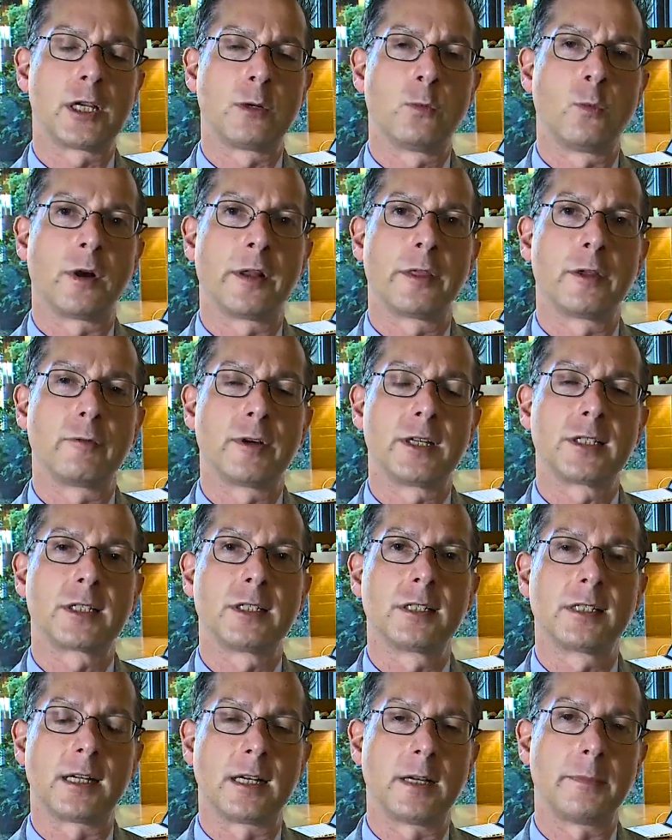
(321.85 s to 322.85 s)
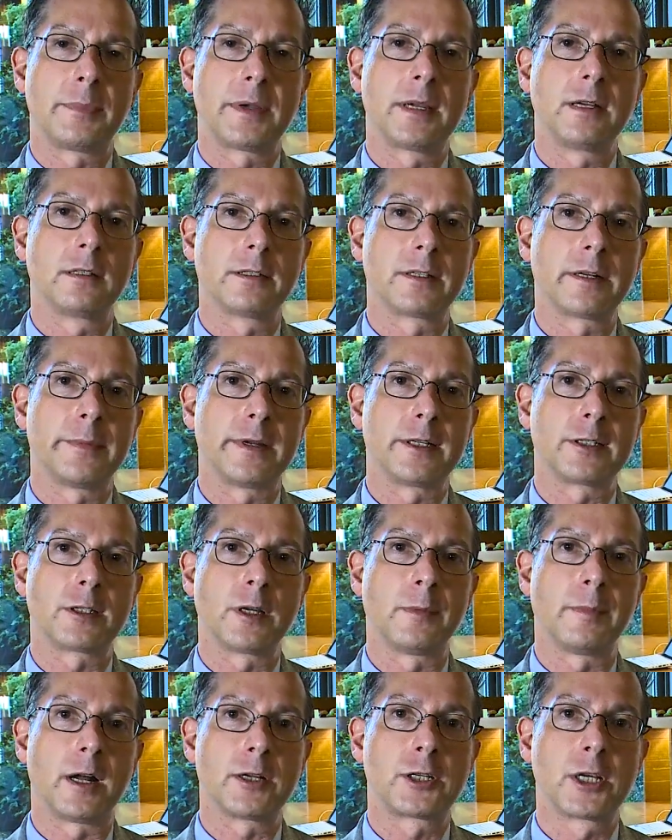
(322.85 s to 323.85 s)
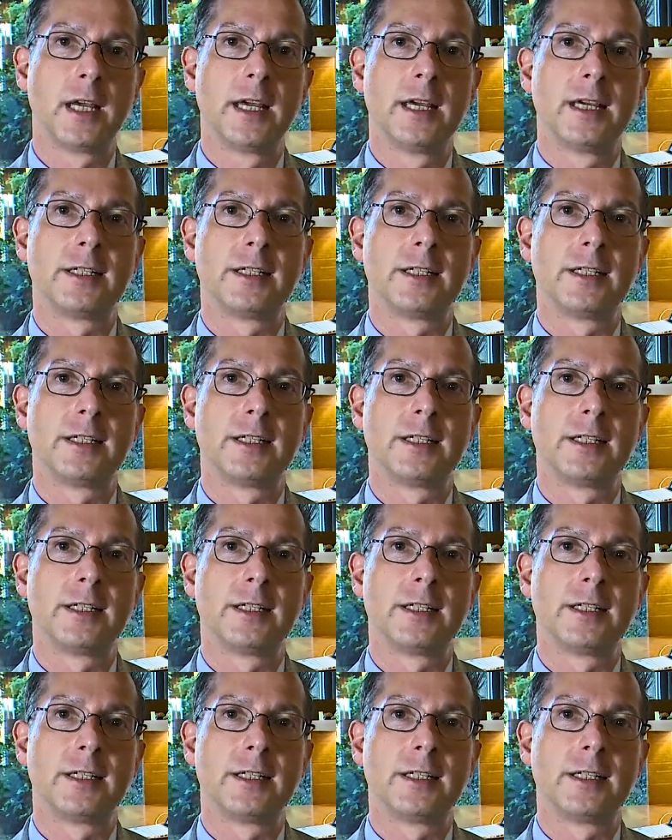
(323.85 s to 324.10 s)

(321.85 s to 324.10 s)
and one of the reasons that it appealed to me so much